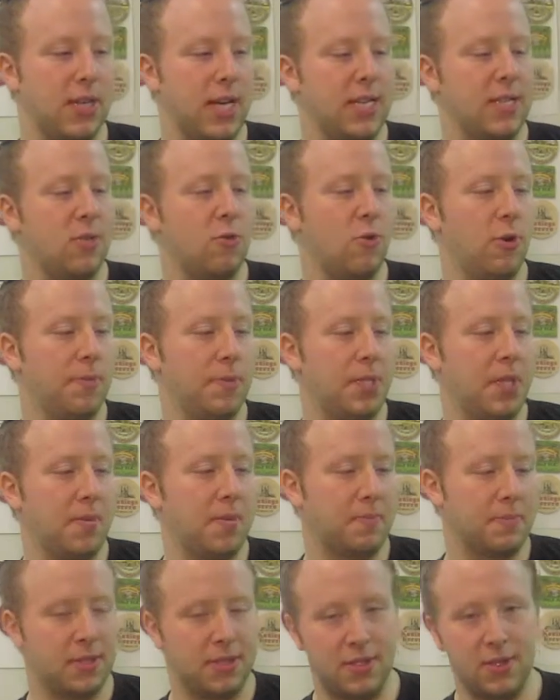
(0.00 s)
as it warms
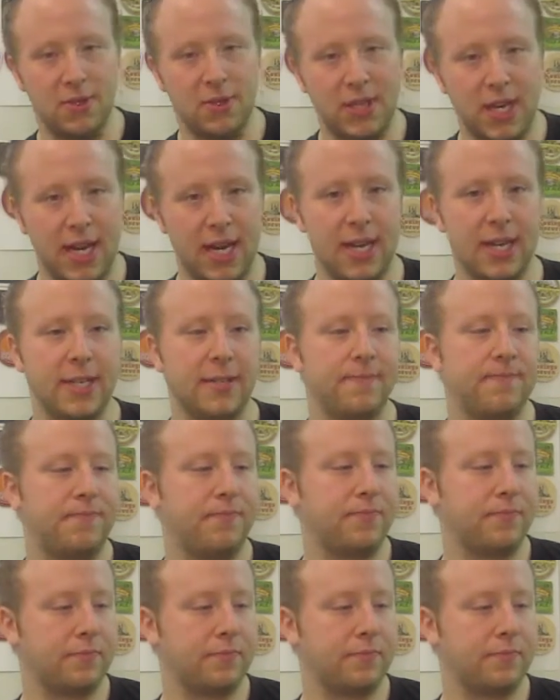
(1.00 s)
up, I'm still getting